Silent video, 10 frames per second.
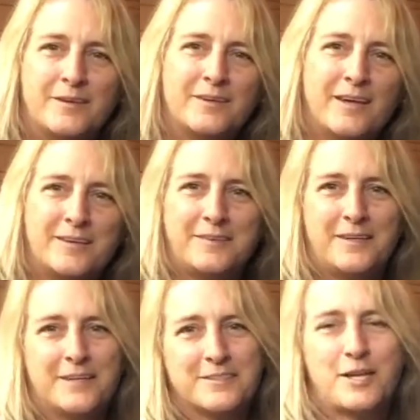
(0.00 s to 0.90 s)
Okay,
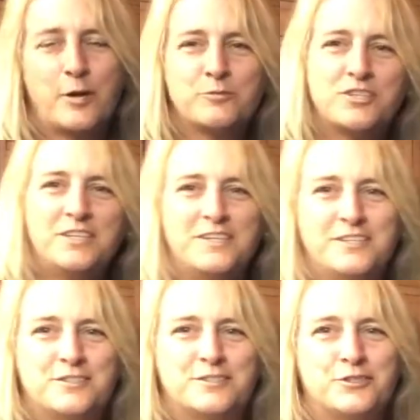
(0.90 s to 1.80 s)
the next option
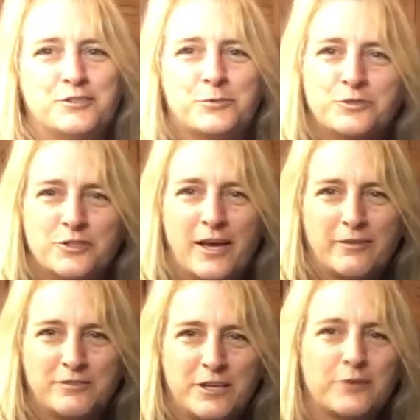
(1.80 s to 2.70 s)
is use what you
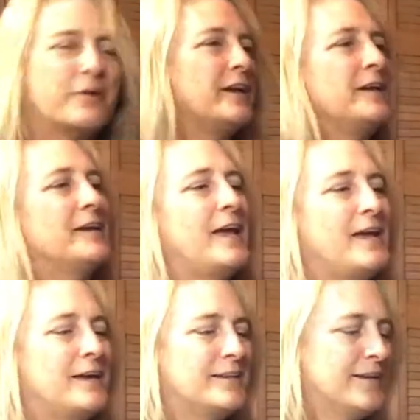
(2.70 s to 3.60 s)
have decorating,
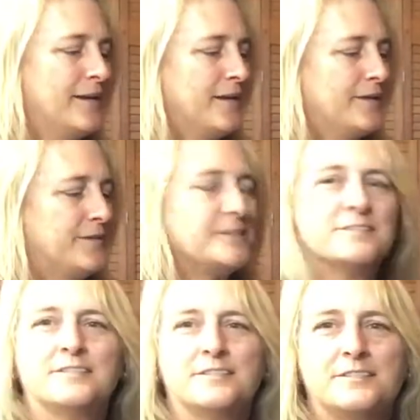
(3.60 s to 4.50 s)
and
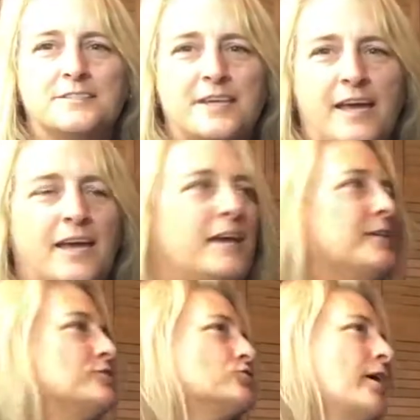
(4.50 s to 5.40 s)
this is
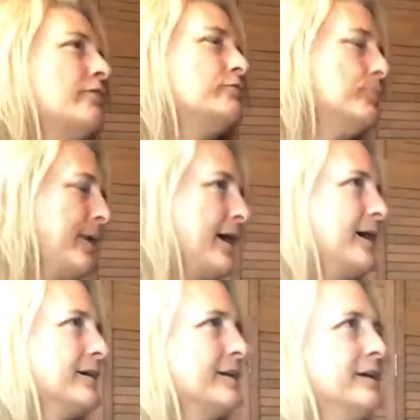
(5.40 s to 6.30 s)
a travel
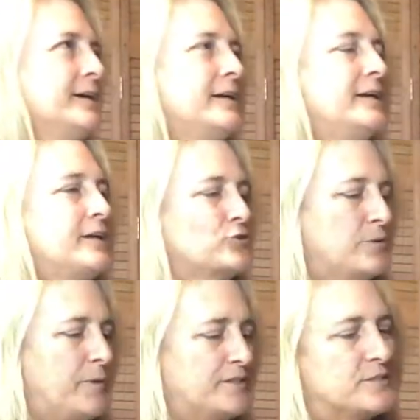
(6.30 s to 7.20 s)
bag. It
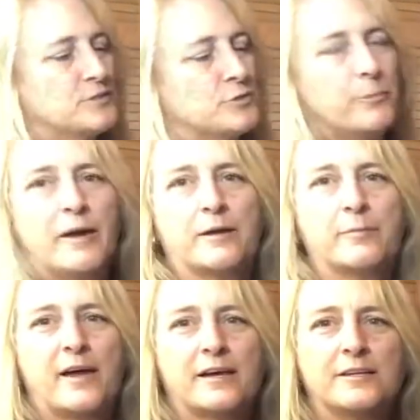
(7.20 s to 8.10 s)
actually makes into a
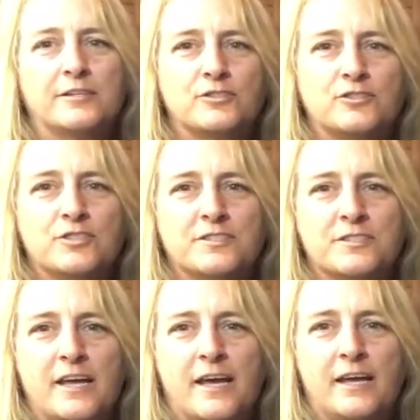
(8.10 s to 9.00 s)
backpack, and it's
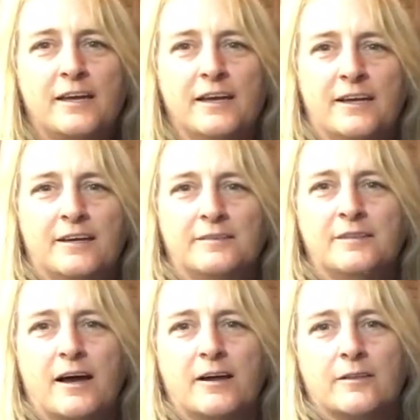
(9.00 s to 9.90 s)
just a
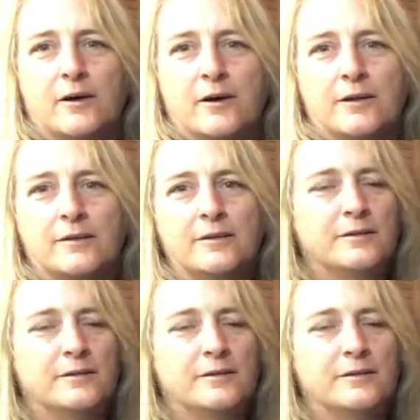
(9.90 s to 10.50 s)
nylon